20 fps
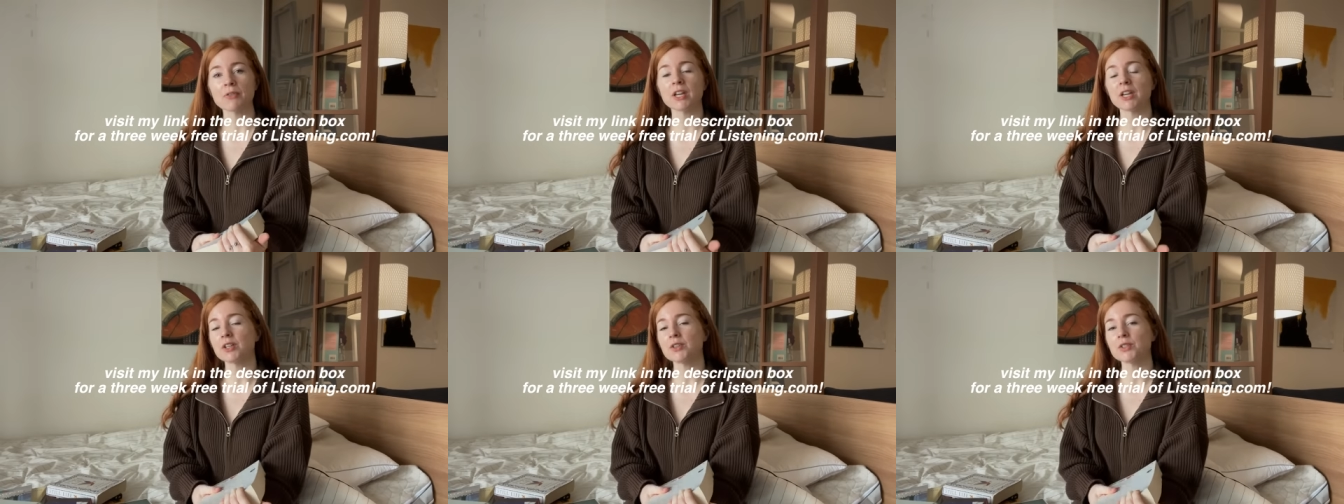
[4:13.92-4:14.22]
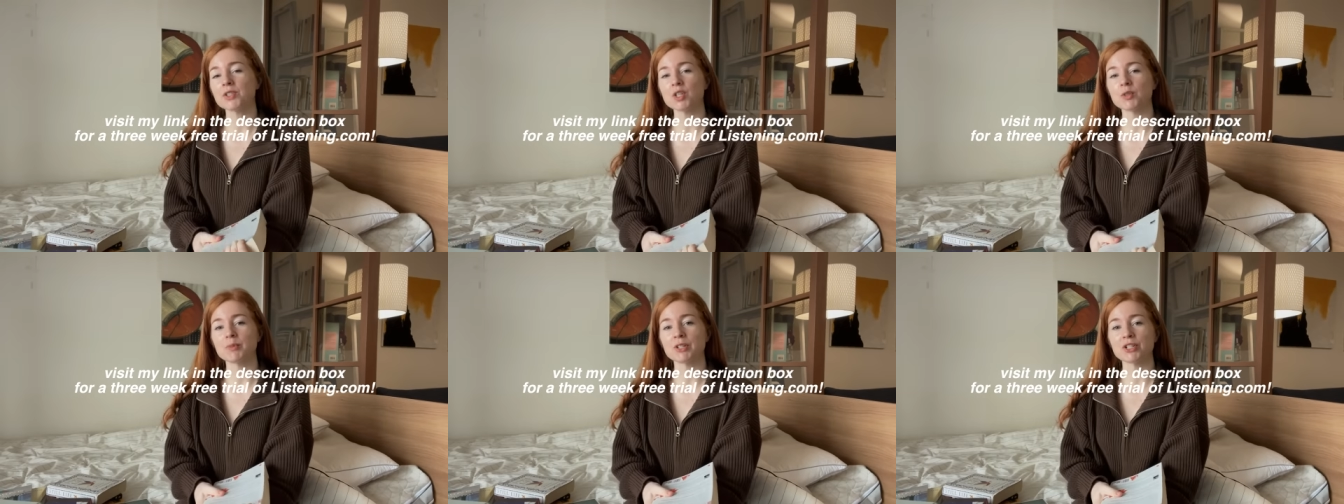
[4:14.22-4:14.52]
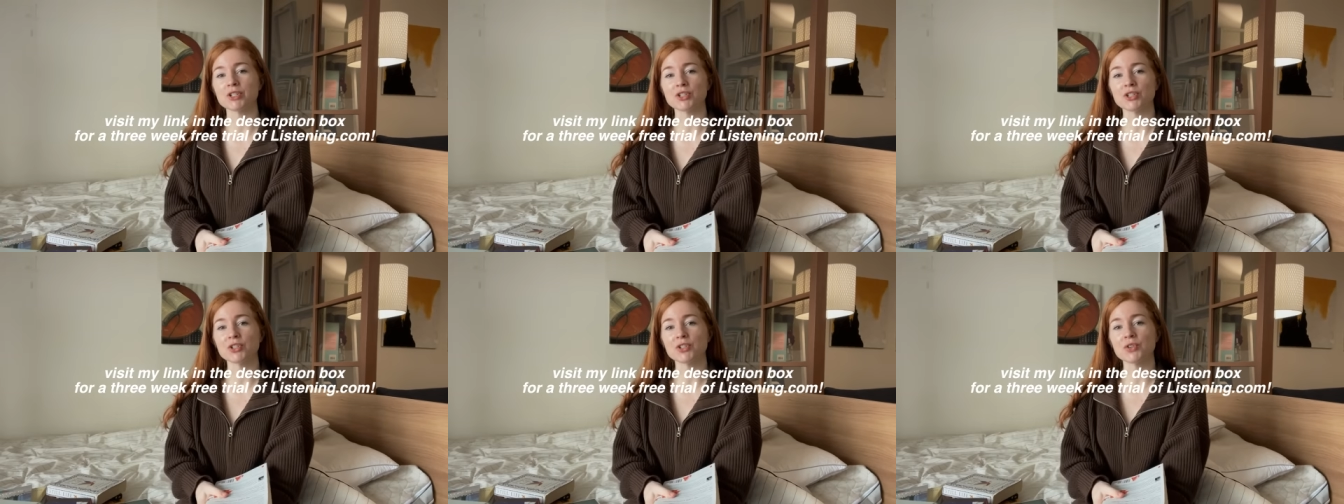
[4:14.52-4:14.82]
Thank you so
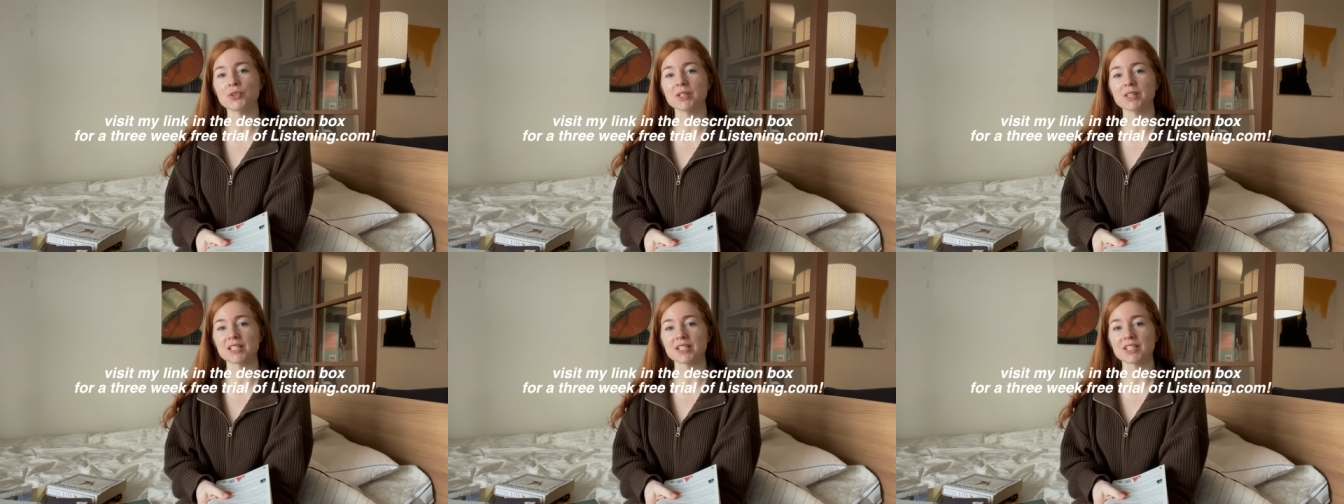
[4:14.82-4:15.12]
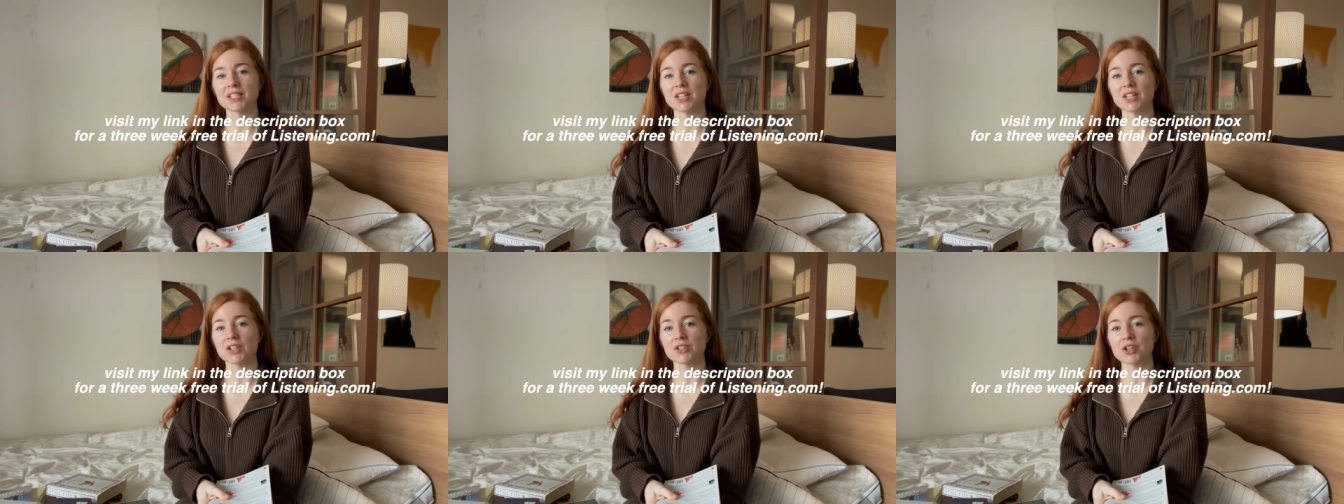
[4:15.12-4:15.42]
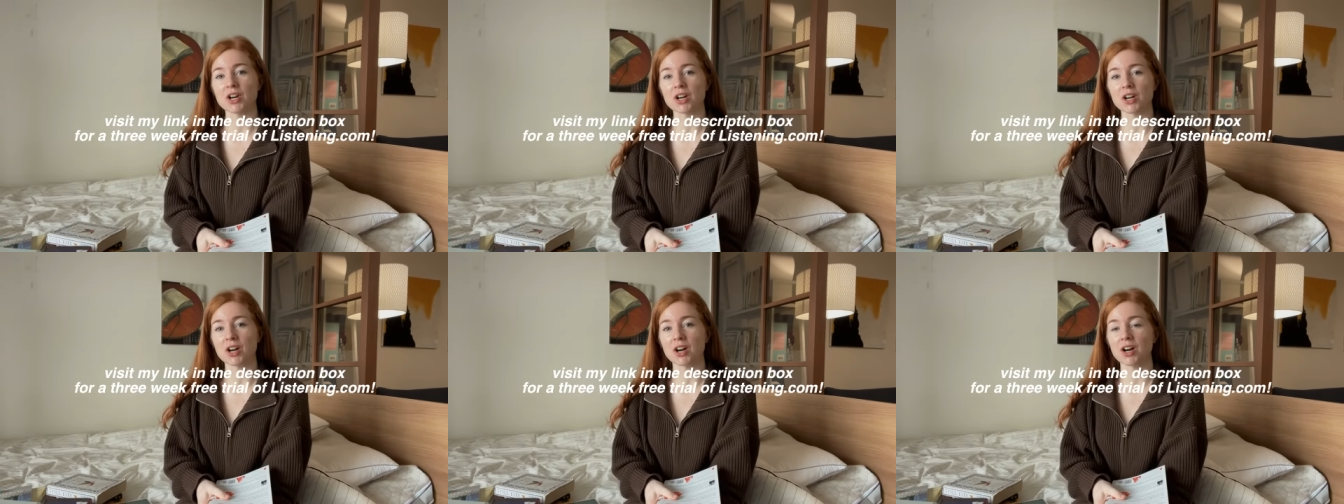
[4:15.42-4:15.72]
much to
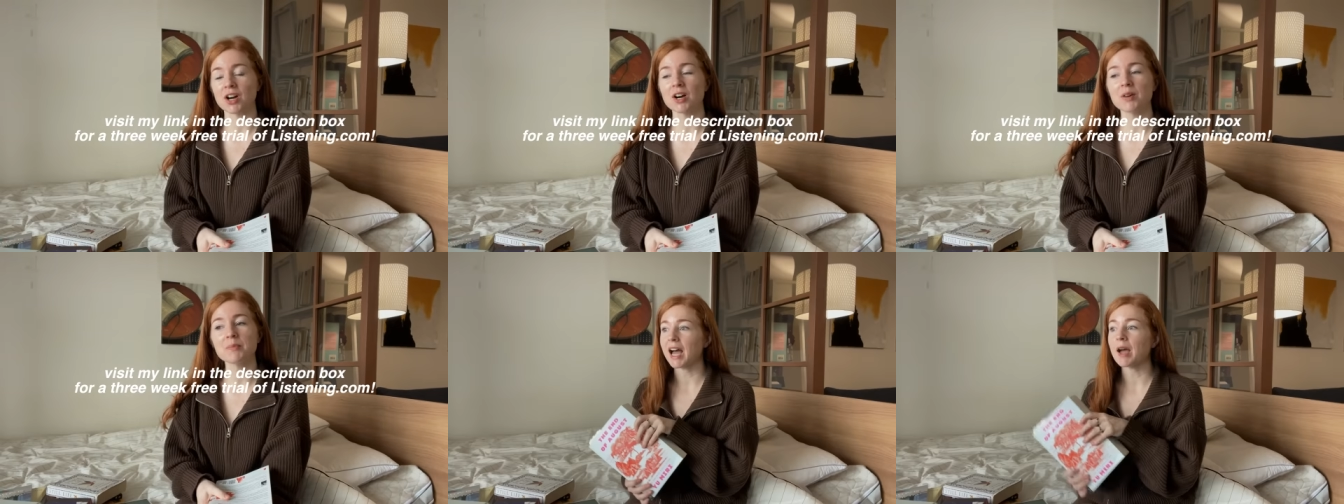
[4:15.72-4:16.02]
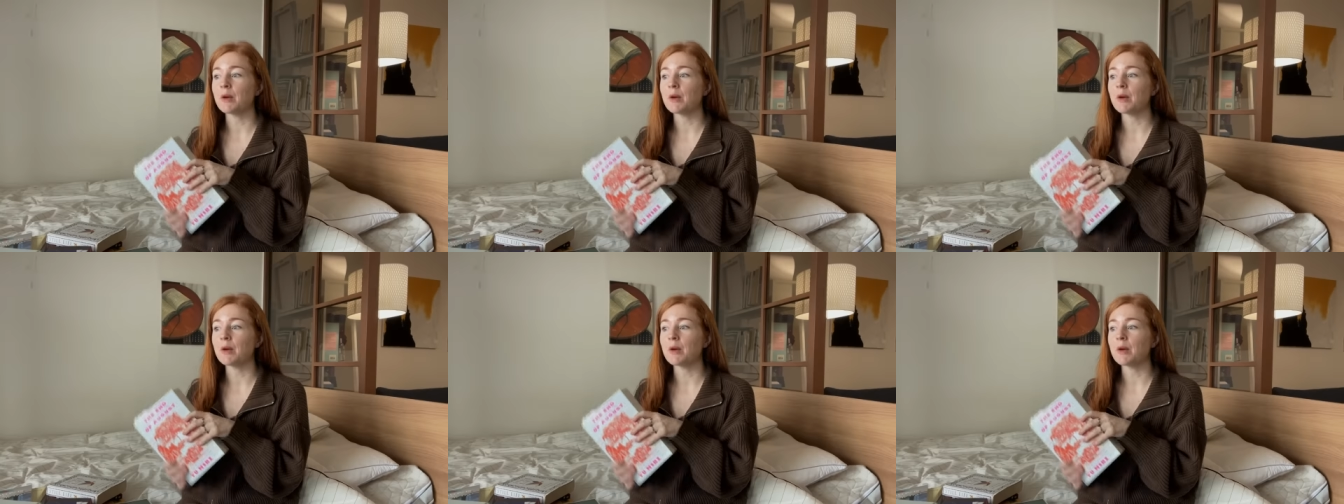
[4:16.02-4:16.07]
Listening.com.